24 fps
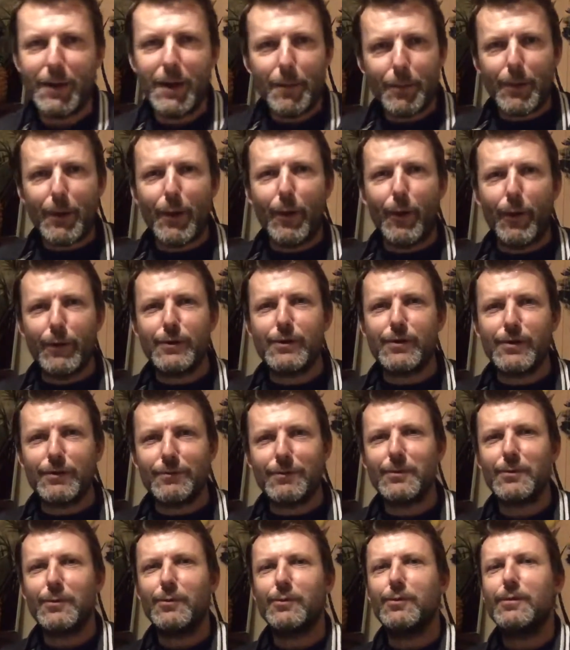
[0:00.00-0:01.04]
behind you
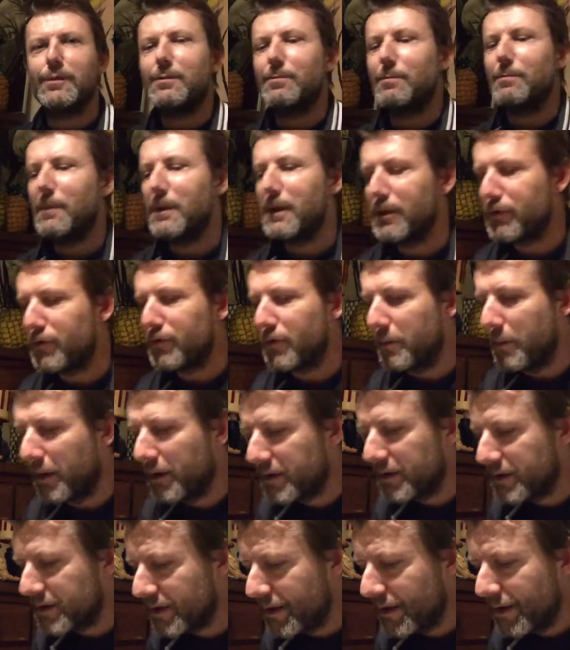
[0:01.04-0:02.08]
is all this military
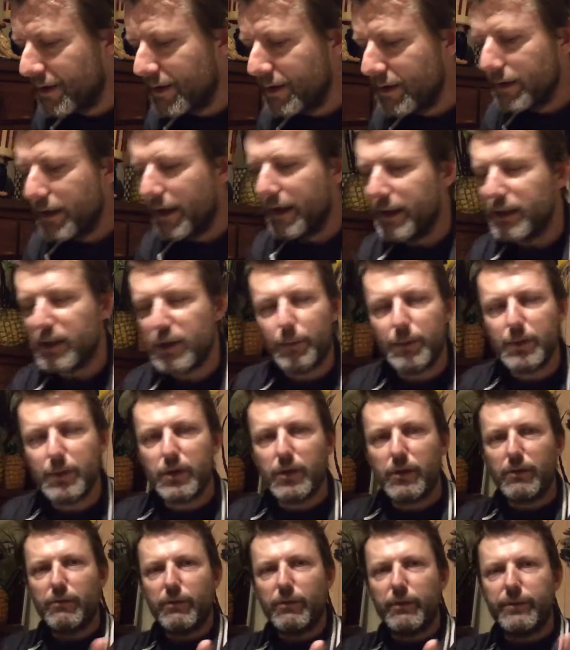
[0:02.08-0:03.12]
might. And somebody's
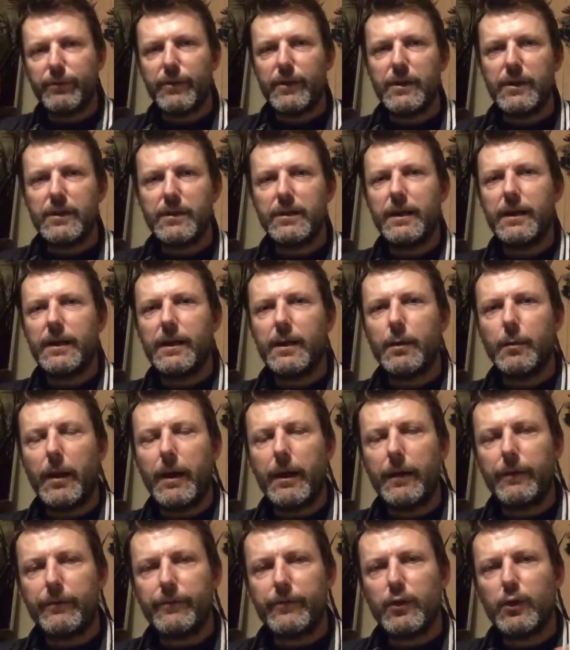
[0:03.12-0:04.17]
done a graffiti
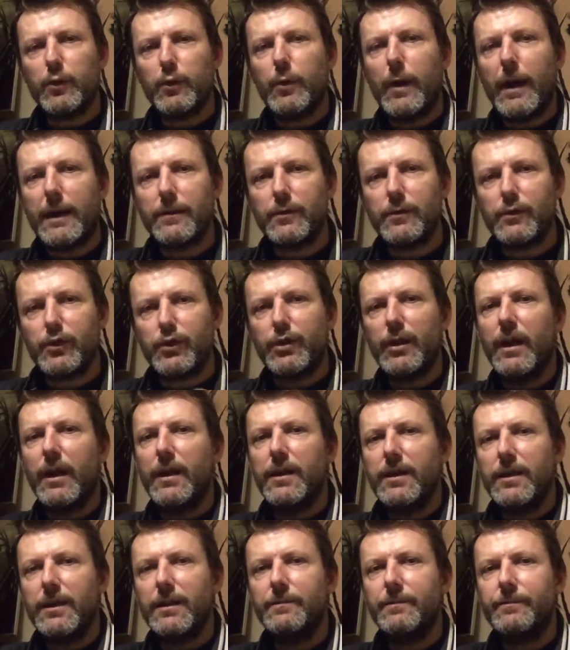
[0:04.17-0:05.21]
anyway of two hands
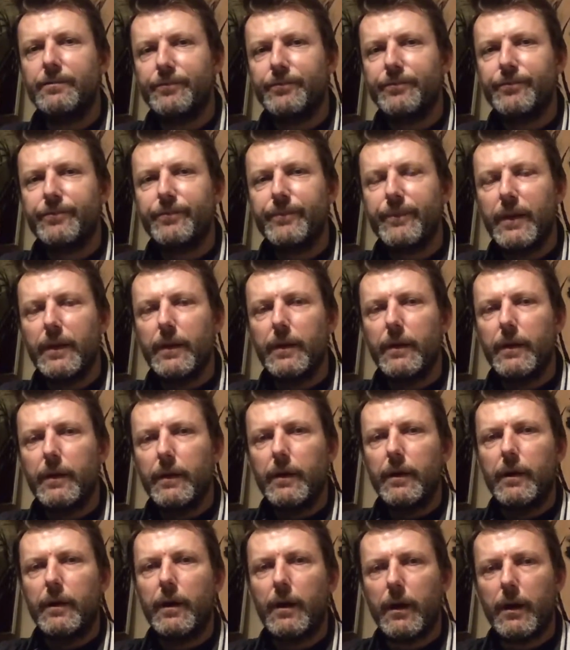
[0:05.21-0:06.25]
shaking.
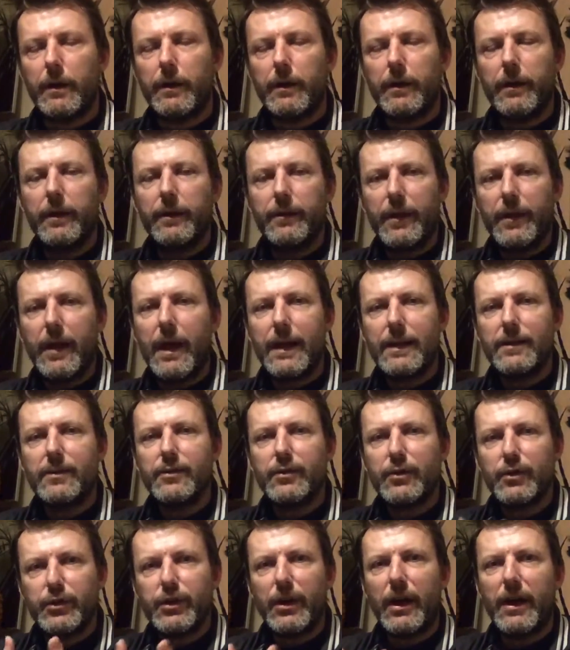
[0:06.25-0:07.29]
And the hands
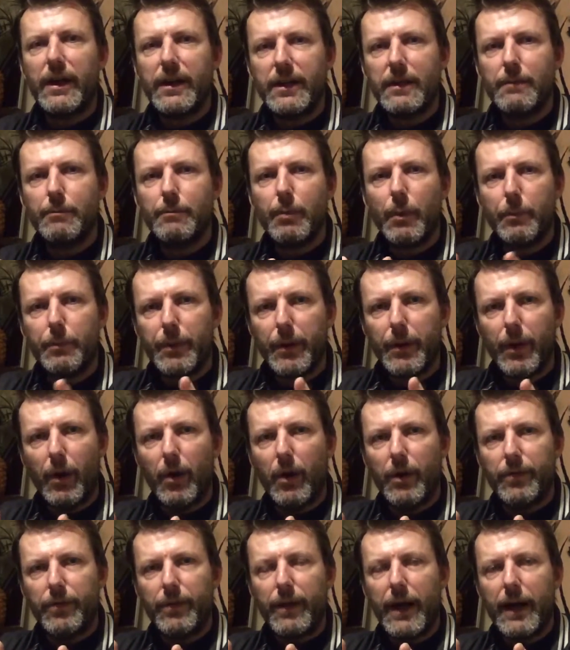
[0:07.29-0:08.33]
are shaking, but
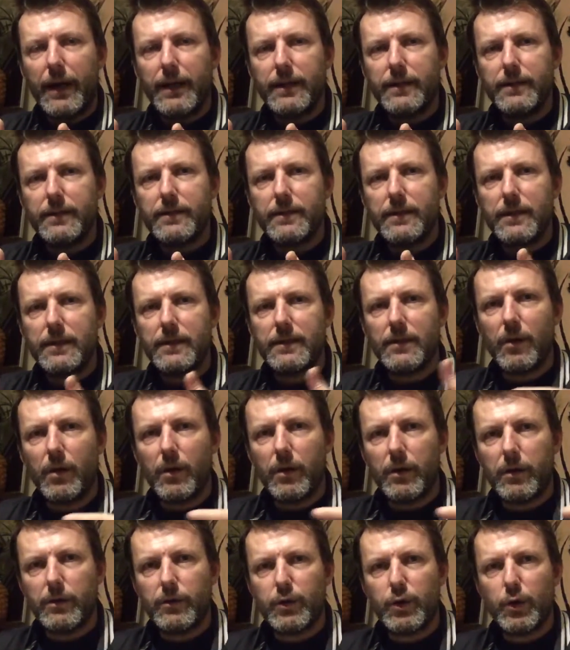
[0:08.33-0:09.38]
behind the hands is
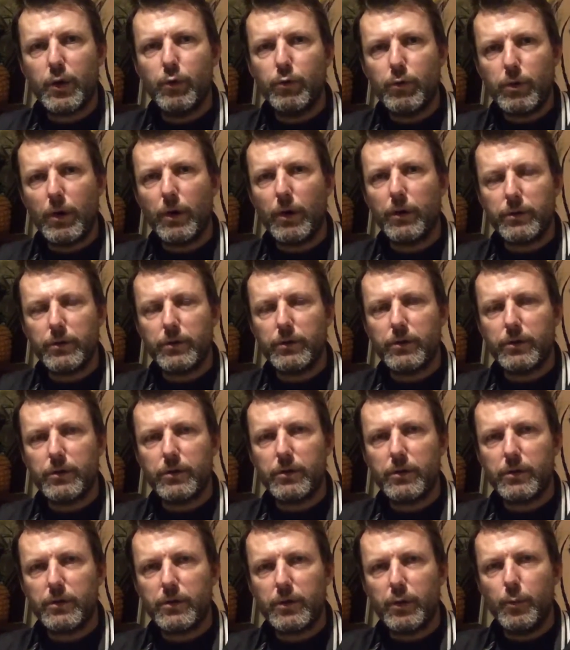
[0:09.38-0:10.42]
like two
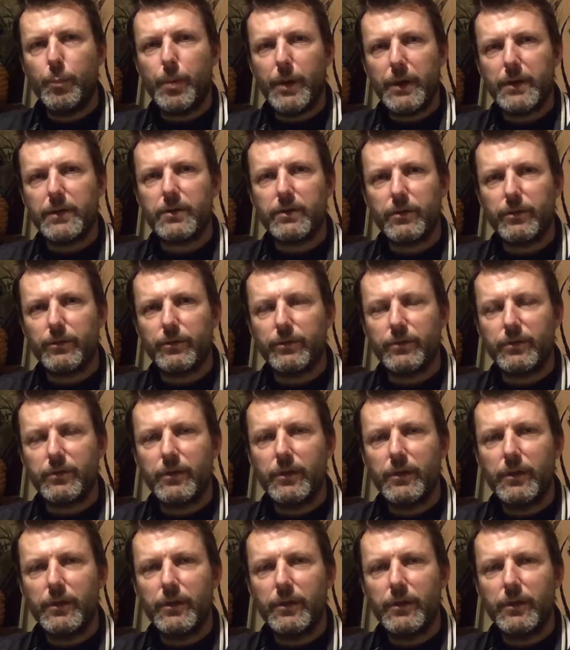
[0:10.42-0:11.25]
guns, two pistols.